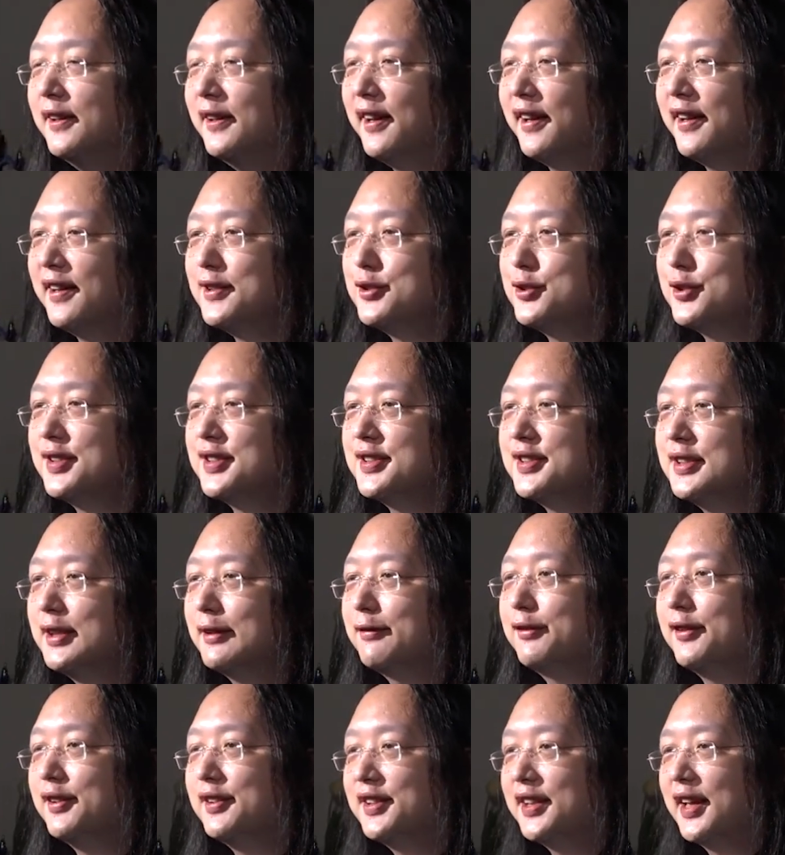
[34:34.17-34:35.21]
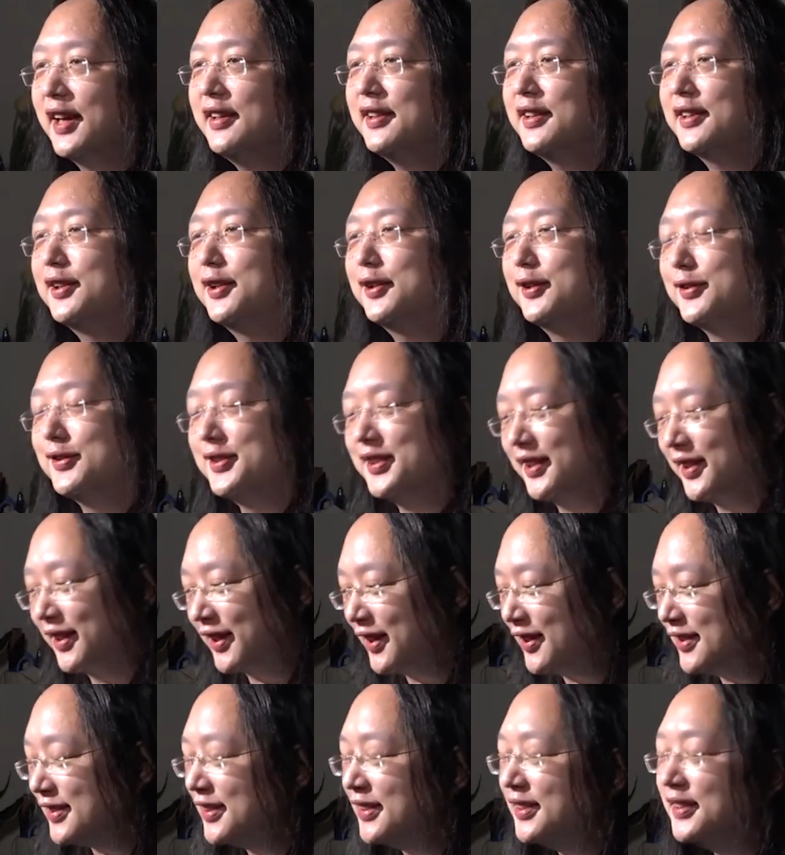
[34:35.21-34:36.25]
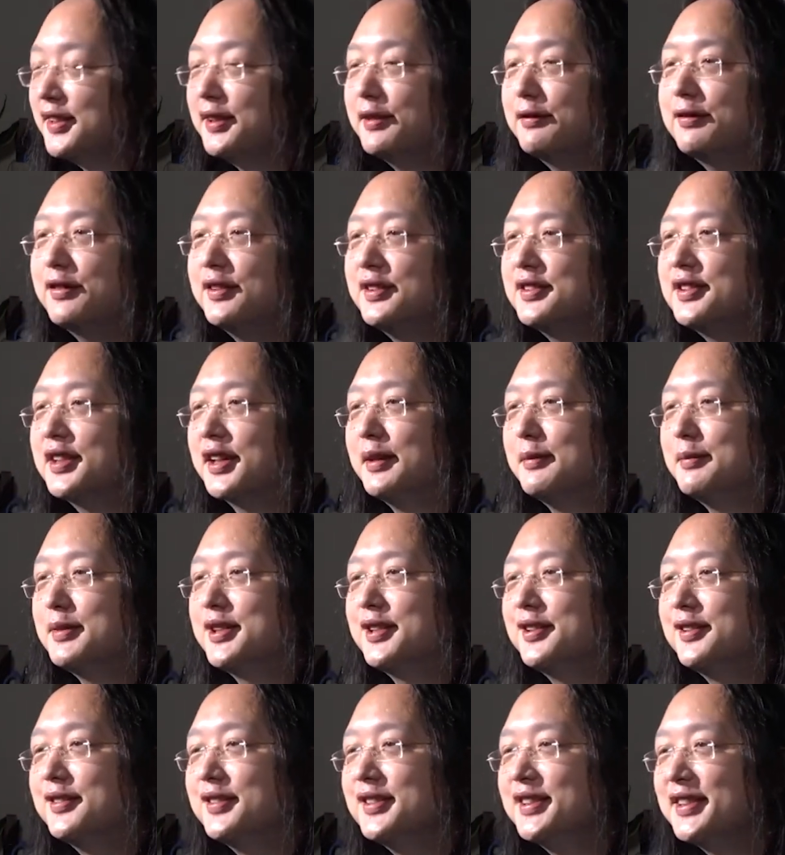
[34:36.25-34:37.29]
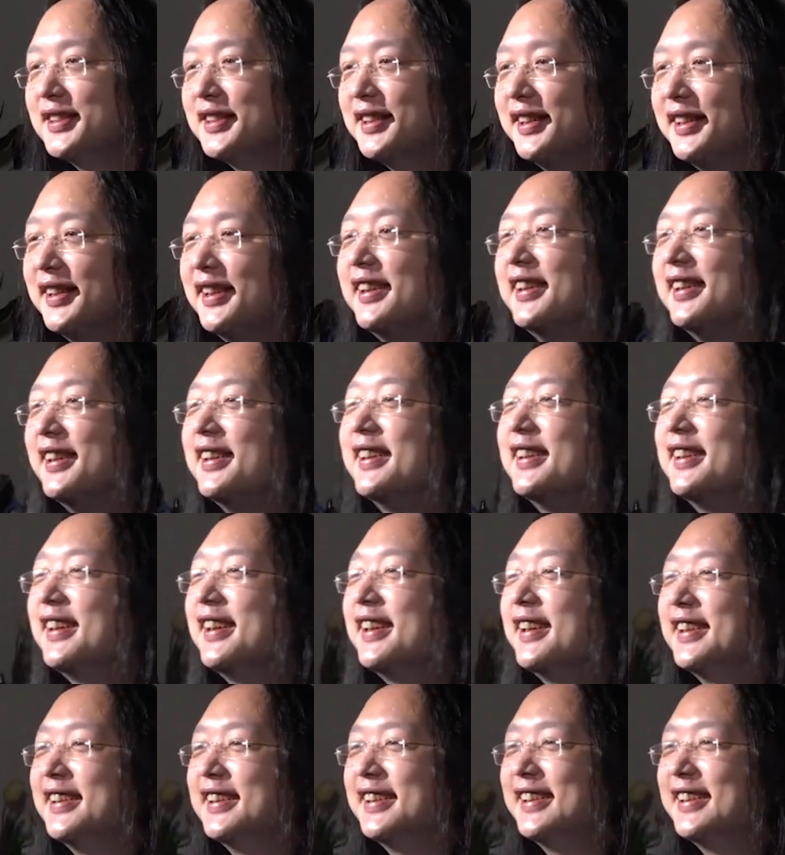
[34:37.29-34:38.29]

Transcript: uh, just different tentacles, I guess, in different time zones. Right.